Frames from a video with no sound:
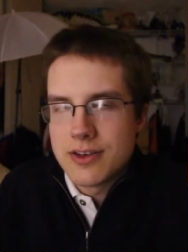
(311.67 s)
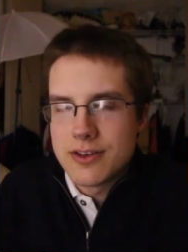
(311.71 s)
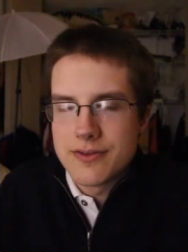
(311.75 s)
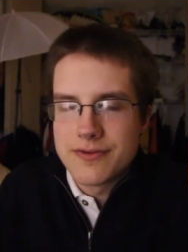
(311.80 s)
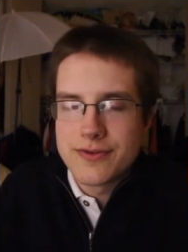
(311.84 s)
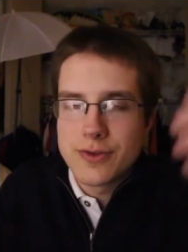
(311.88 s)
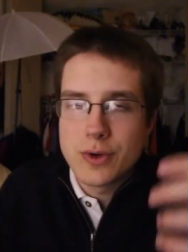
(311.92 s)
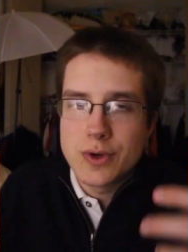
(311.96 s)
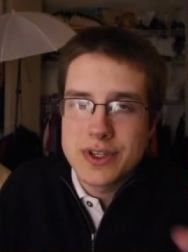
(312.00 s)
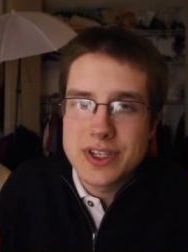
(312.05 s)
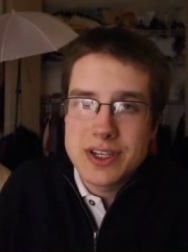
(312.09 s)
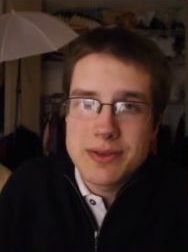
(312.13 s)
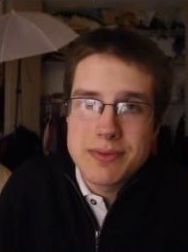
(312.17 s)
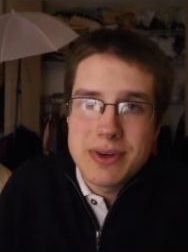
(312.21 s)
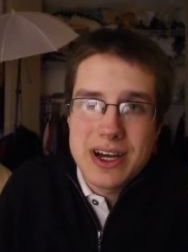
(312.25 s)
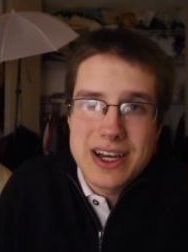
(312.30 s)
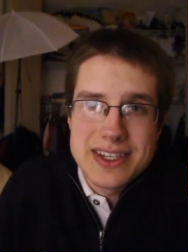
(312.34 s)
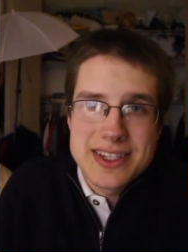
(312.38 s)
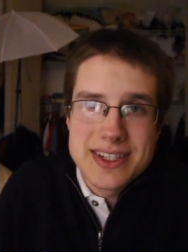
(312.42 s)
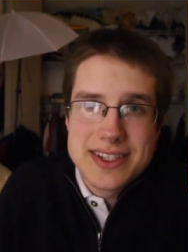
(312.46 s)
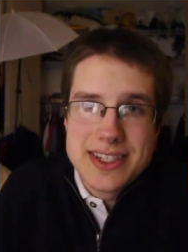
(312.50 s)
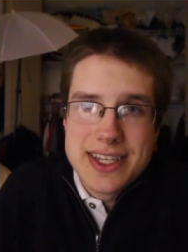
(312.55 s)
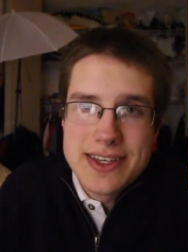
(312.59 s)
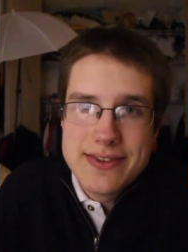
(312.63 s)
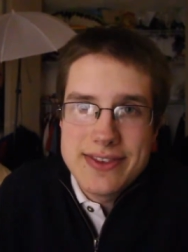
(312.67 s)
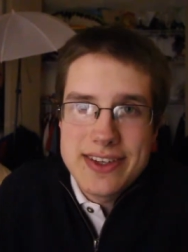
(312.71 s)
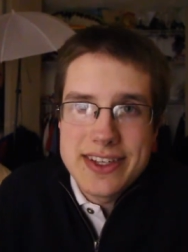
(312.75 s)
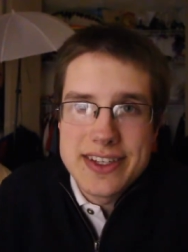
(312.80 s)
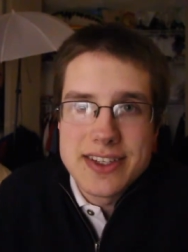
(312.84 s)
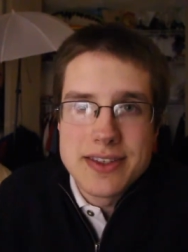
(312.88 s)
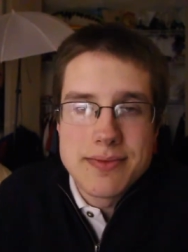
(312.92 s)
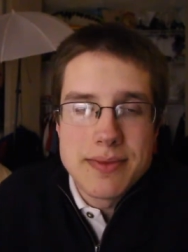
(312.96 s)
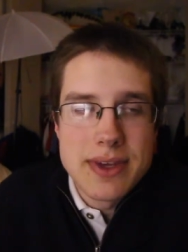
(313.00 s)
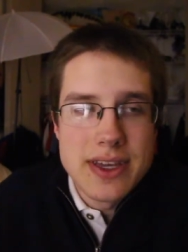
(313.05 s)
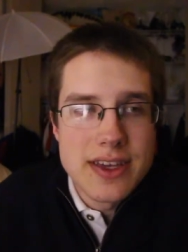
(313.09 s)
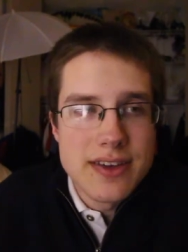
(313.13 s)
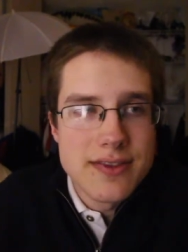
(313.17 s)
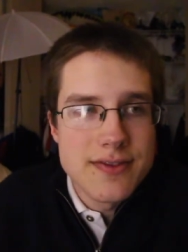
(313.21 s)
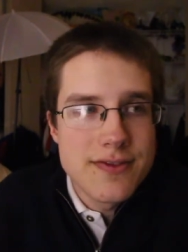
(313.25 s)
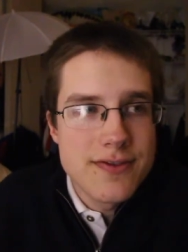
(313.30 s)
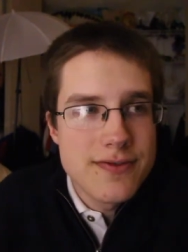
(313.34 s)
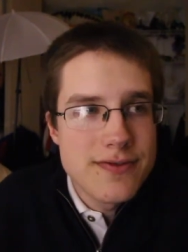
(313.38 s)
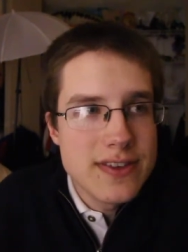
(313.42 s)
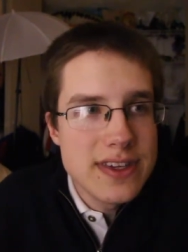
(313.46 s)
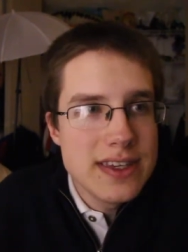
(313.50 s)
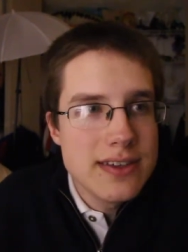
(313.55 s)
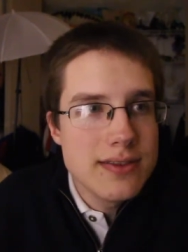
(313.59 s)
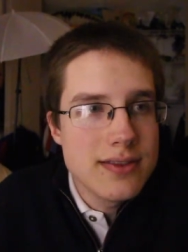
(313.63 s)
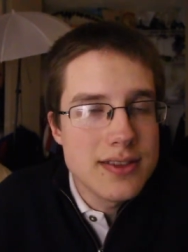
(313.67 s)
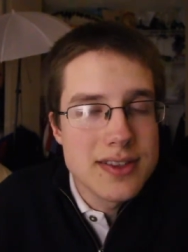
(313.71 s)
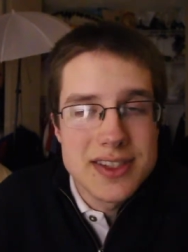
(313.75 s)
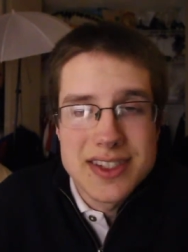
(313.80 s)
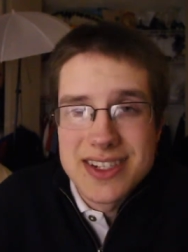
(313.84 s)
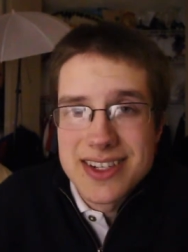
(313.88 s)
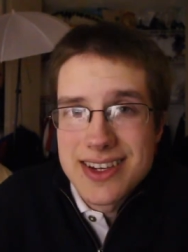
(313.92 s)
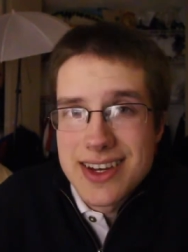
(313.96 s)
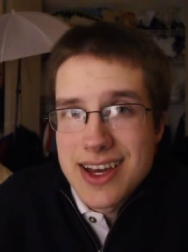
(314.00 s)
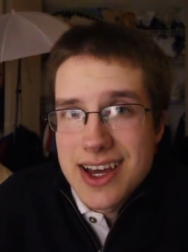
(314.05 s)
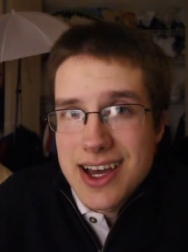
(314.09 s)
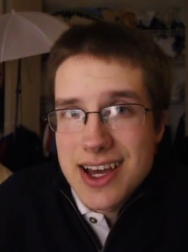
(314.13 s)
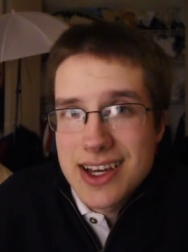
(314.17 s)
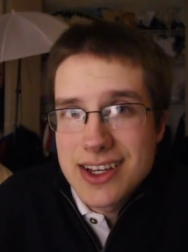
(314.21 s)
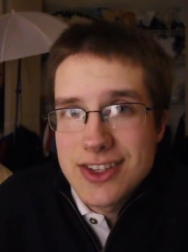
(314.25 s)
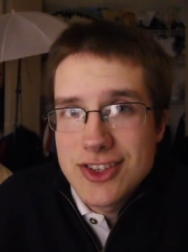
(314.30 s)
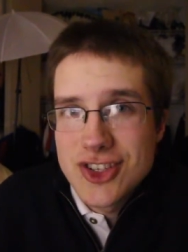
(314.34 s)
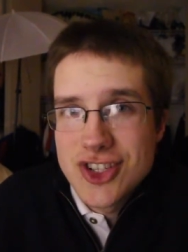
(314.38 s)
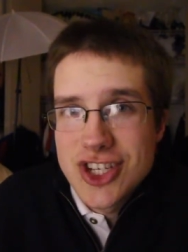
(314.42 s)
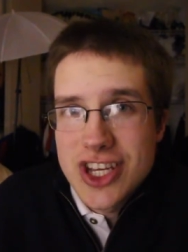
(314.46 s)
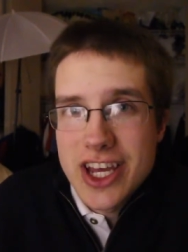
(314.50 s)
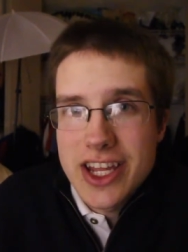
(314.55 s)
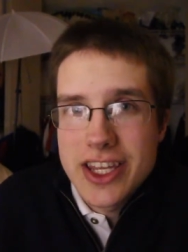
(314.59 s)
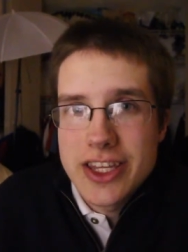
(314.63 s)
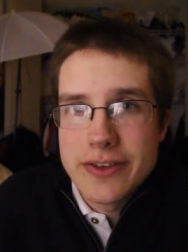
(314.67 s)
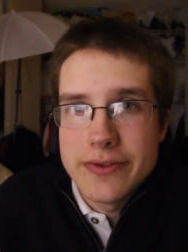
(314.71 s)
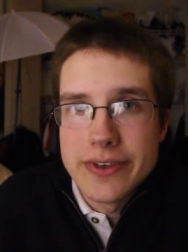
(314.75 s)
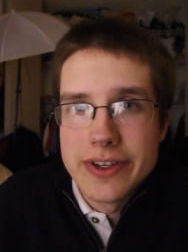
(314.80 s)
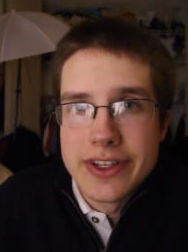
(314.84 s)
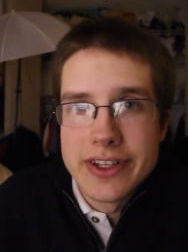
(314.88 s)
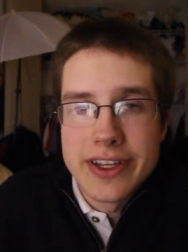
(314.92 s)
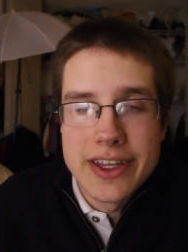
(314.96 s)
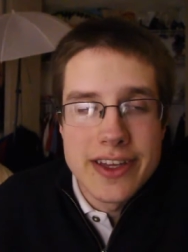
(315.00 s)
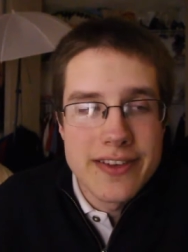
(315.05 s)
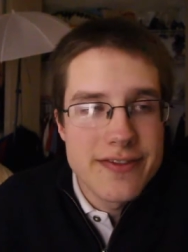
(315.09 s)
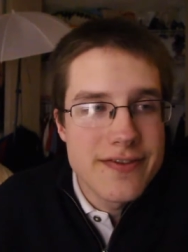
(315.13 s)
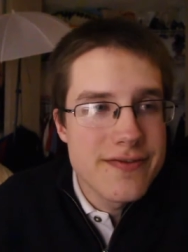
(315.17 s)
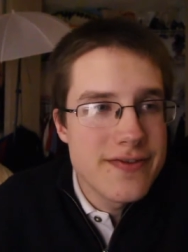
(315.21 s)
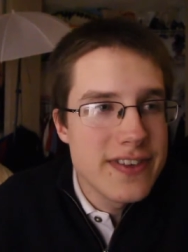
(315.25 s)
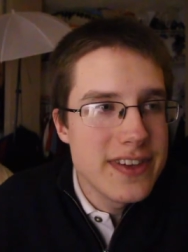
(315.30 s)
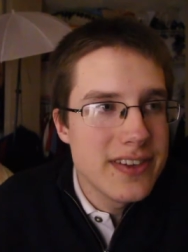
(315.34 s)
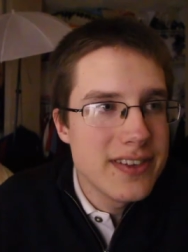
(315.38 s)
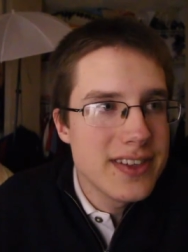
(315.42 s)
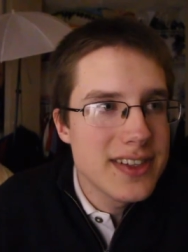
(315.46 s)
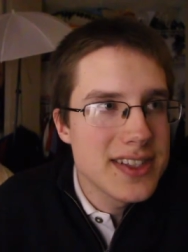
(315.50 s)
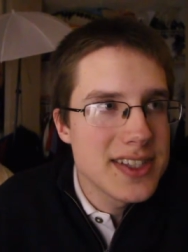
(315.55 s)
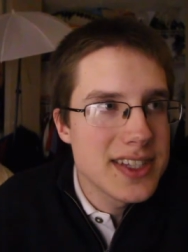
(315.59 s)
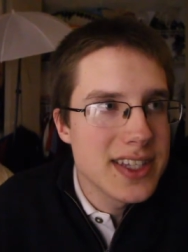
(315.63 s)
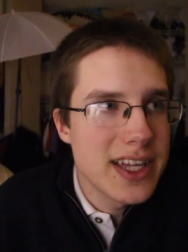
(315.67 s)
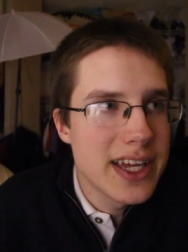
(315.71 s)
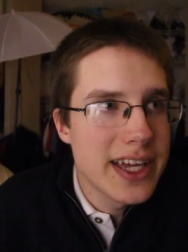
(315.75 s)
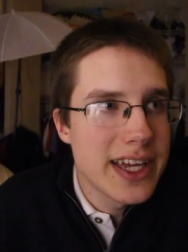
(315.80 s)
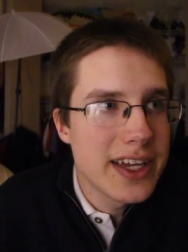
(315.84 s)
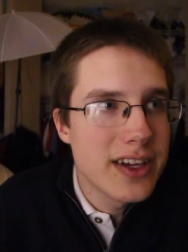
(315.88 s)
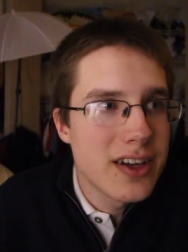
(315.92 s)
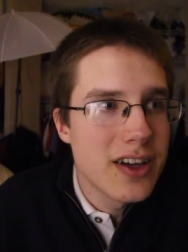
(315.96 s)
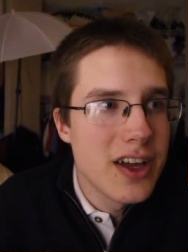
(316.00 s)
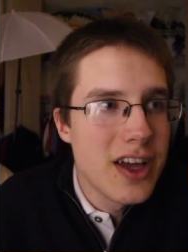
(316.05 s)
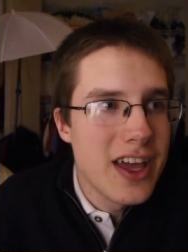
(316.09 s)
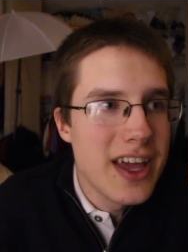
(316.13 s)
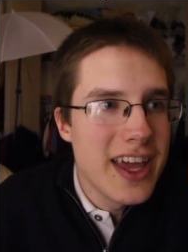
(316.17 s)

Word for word: Forcing positivity to me feels non-genuine. It feels like